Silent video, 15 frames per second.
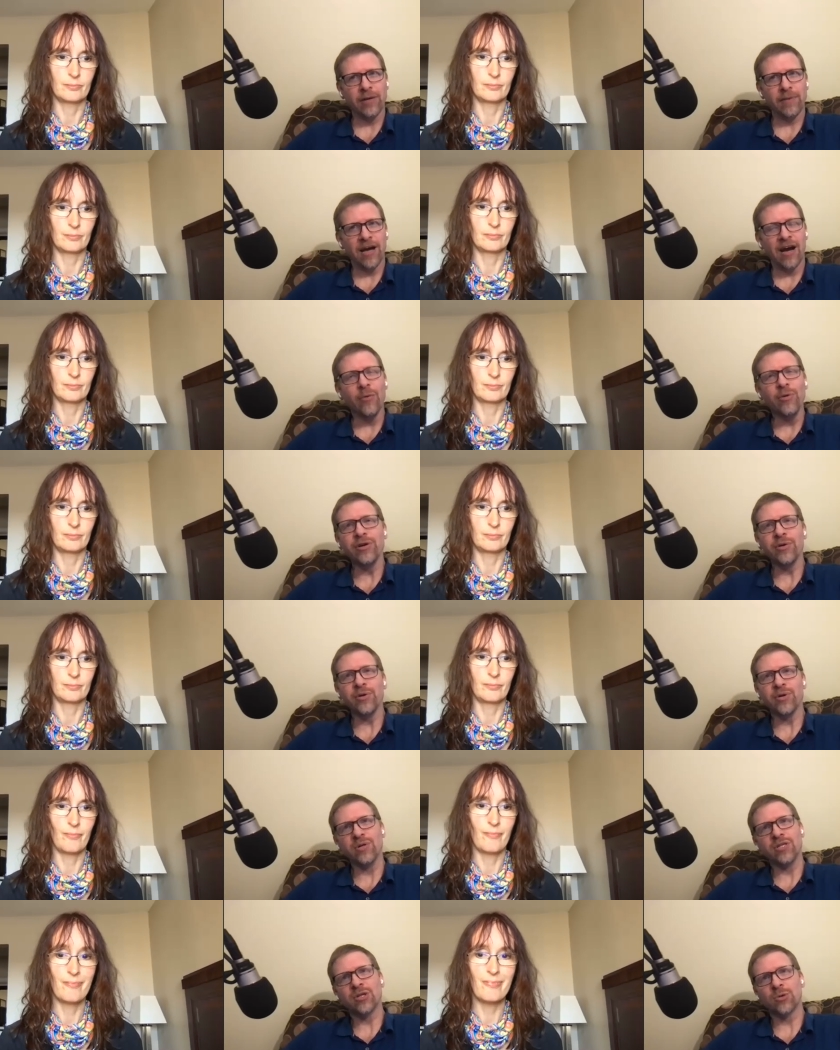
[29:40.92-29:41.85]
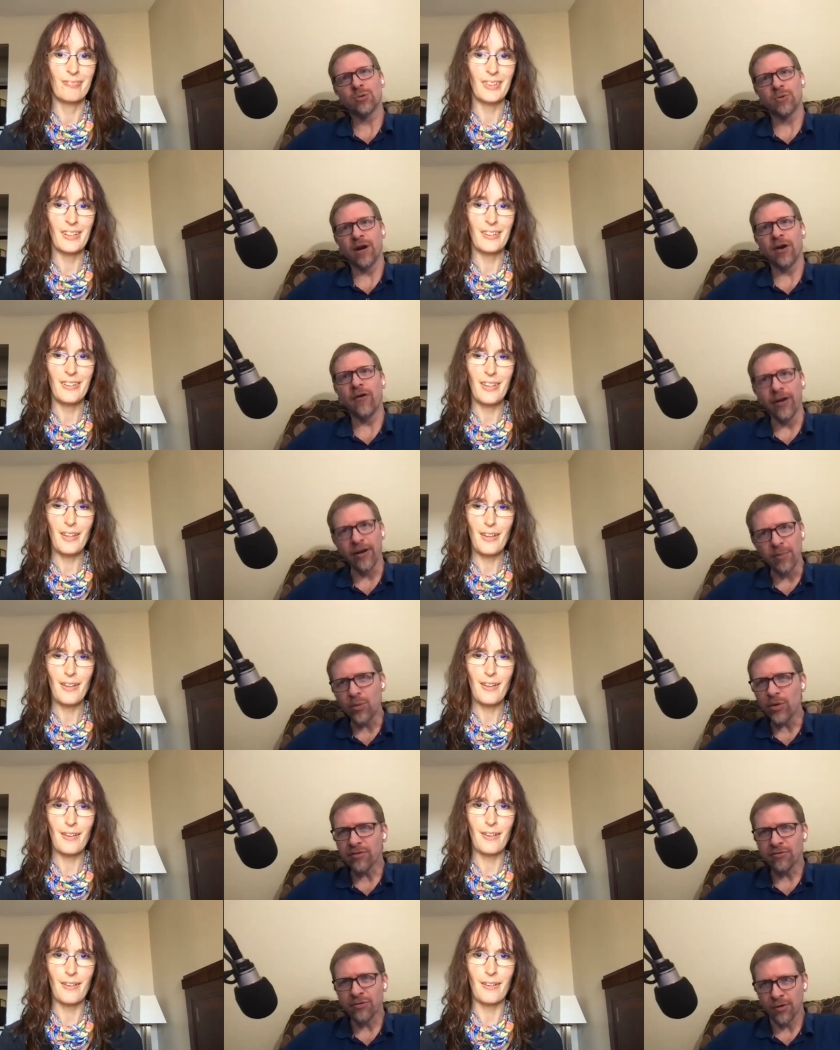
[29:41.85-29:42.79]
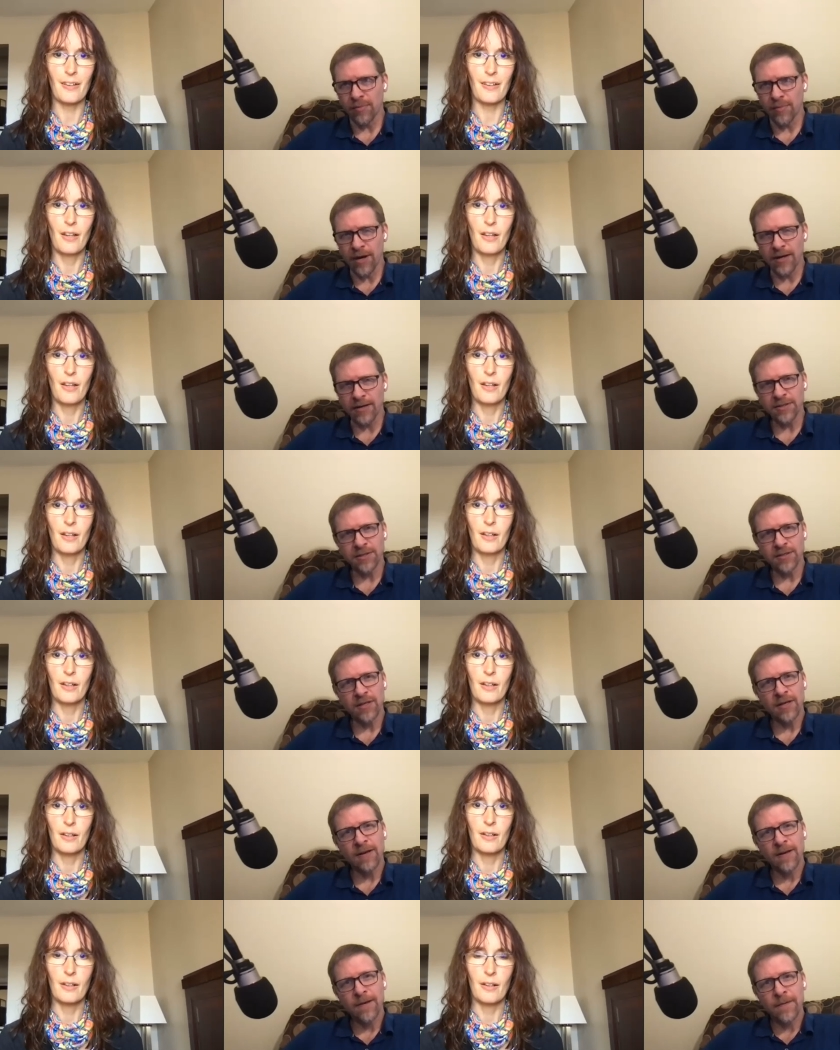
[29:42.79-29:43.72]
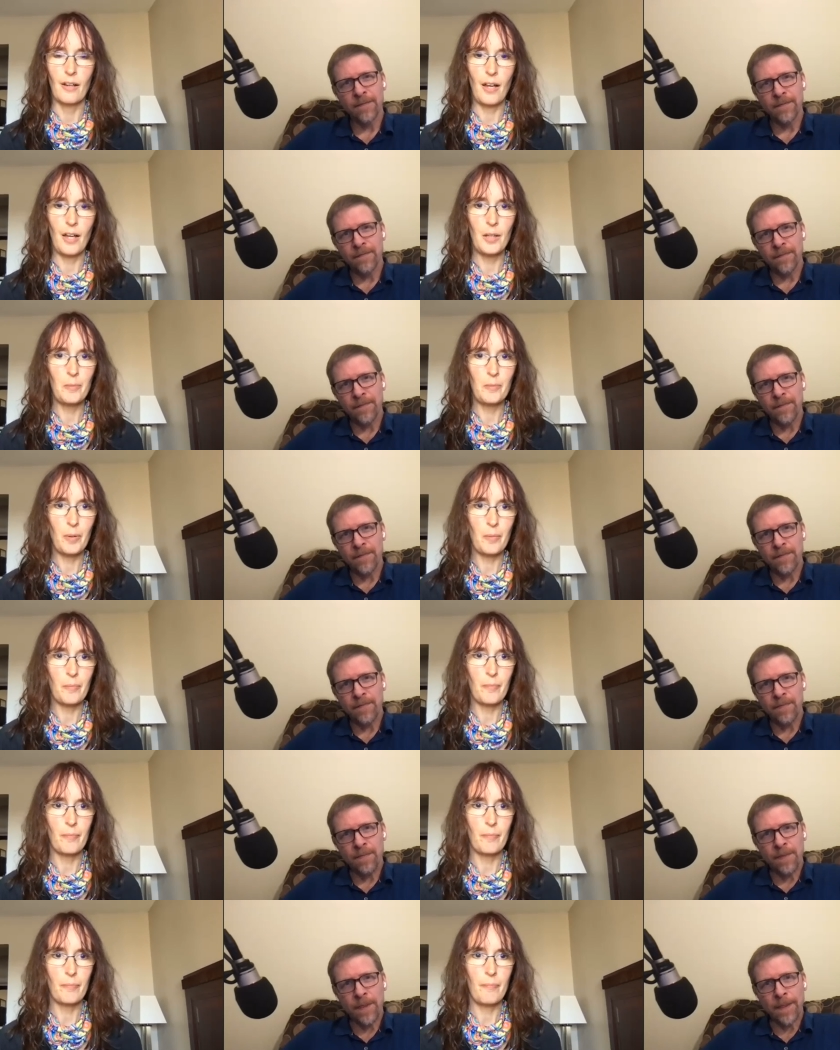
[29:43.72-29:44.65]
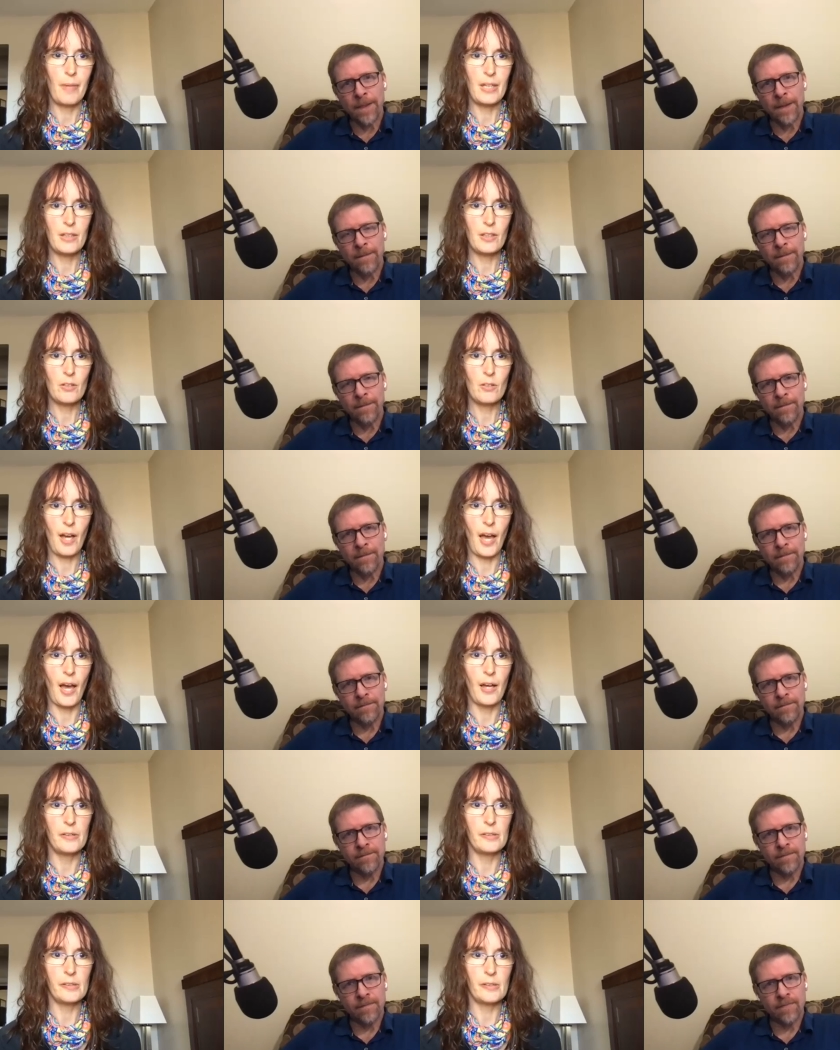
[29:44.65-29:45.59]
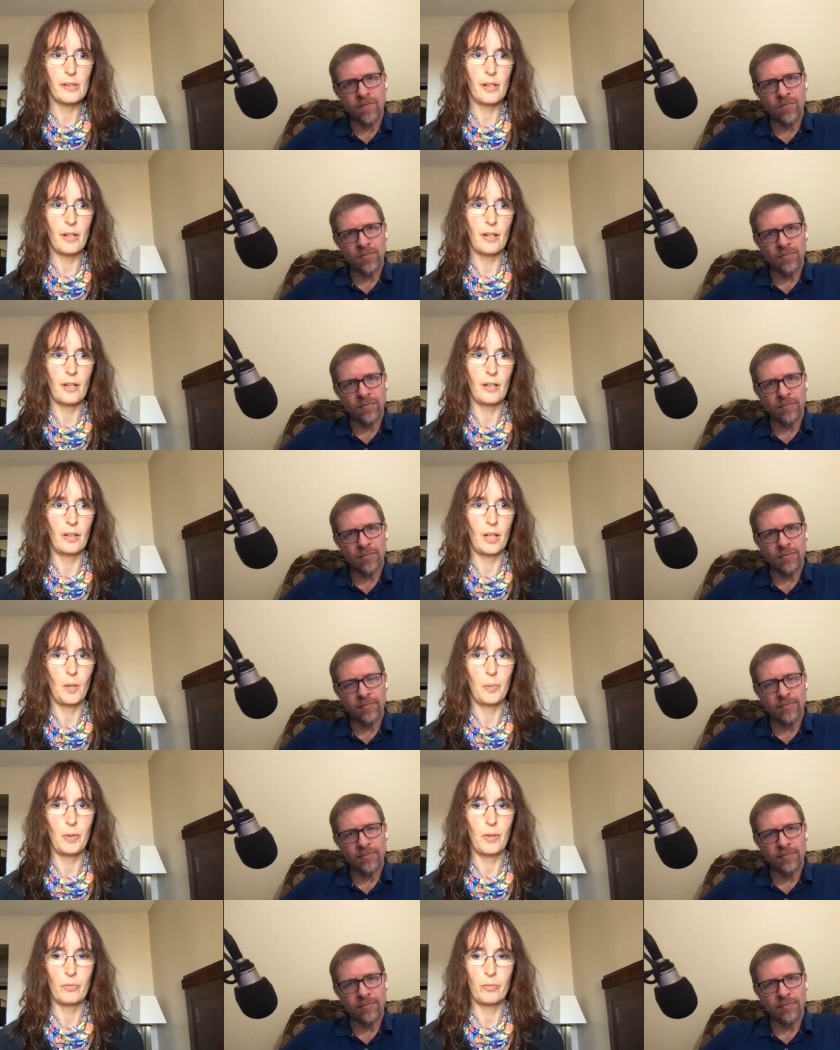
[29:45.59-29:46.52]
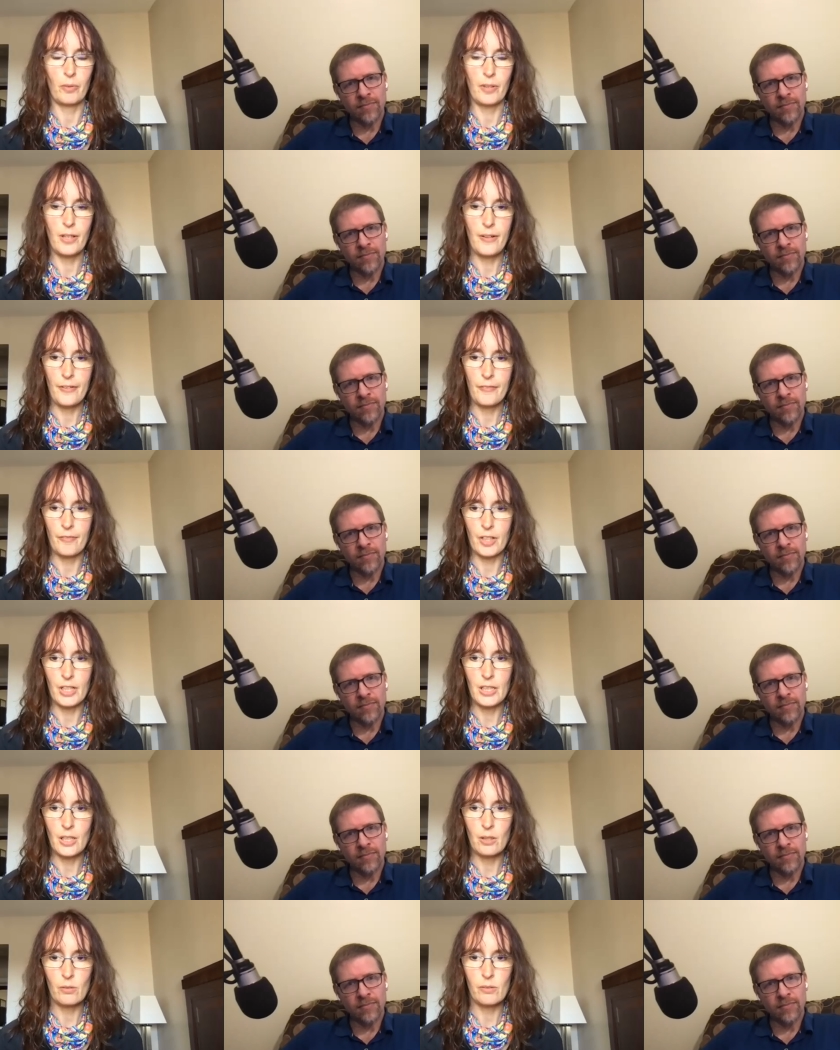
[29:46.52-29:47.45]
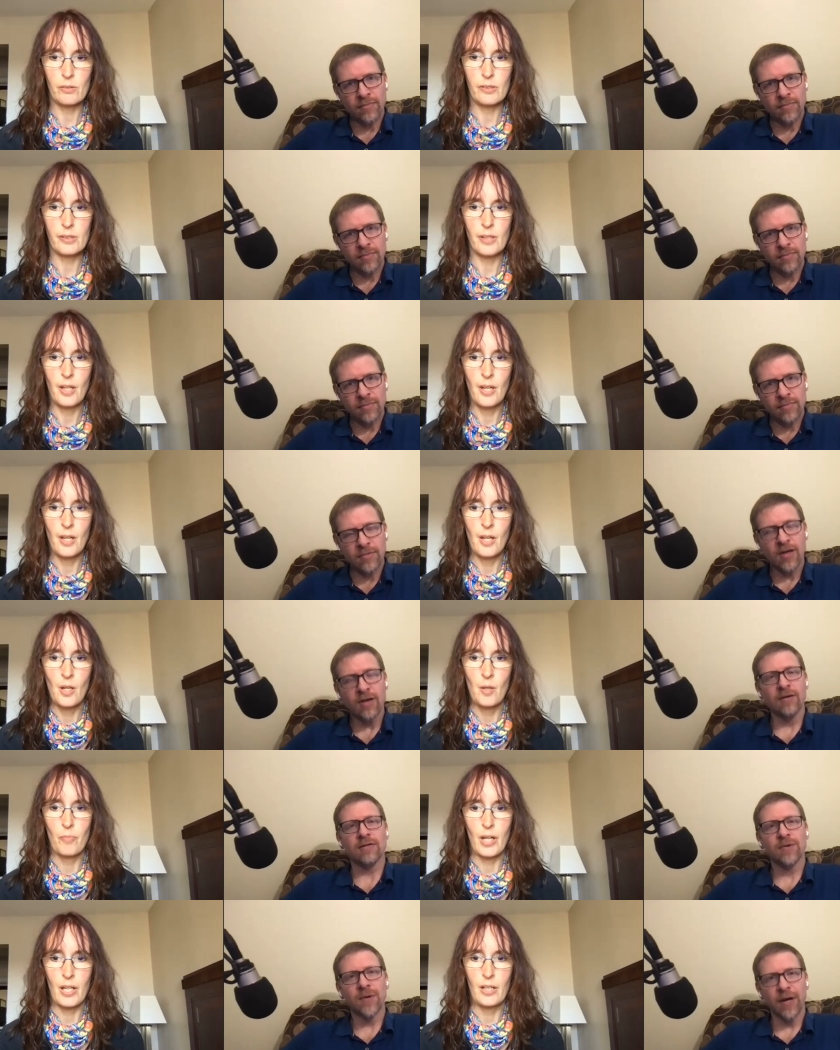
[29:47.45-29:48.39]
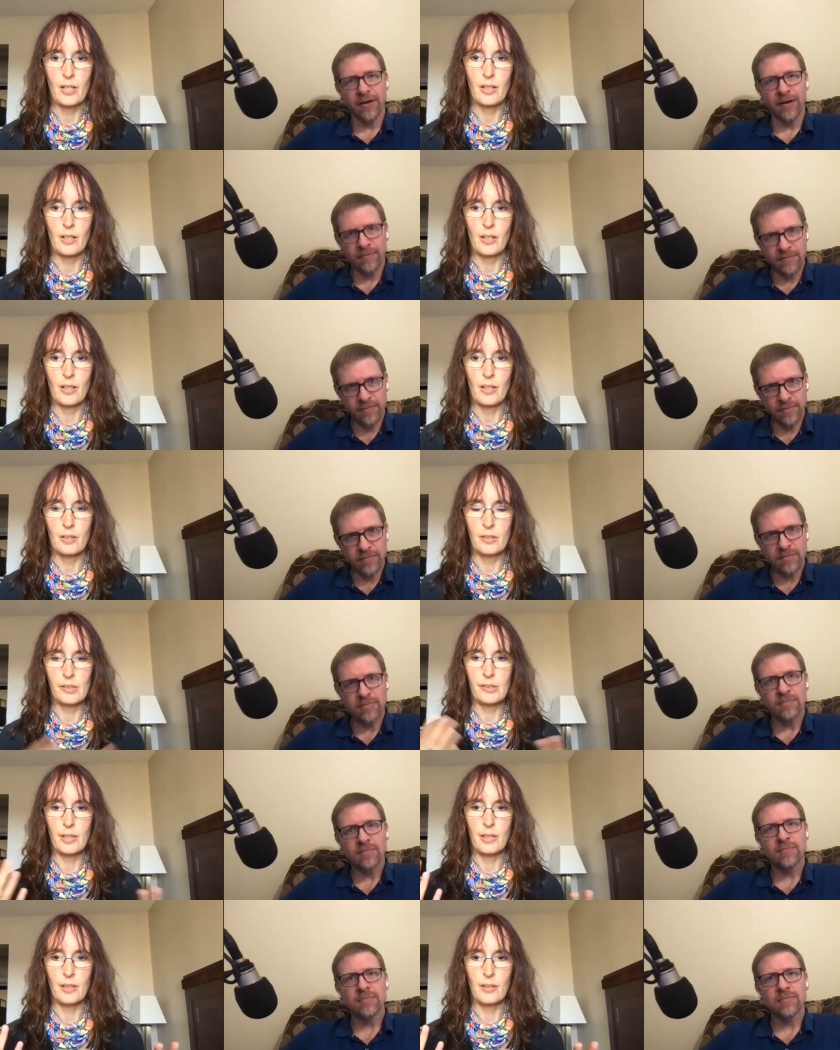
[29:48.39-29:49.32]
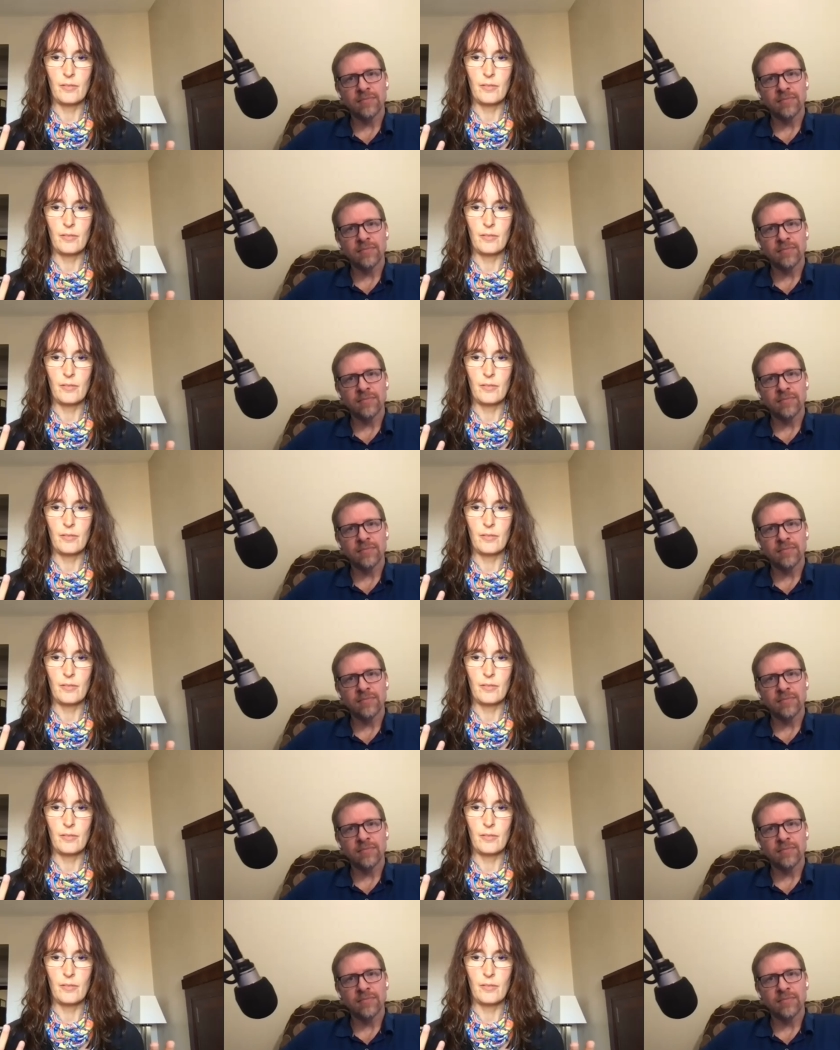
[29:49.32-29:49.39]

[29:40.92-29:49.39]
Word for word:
Speaker 1: Now, how would you do a terrarium yeah. with the form box?
Speaker 2: Um, you has a couple of really good videos, oh, but okay. instead of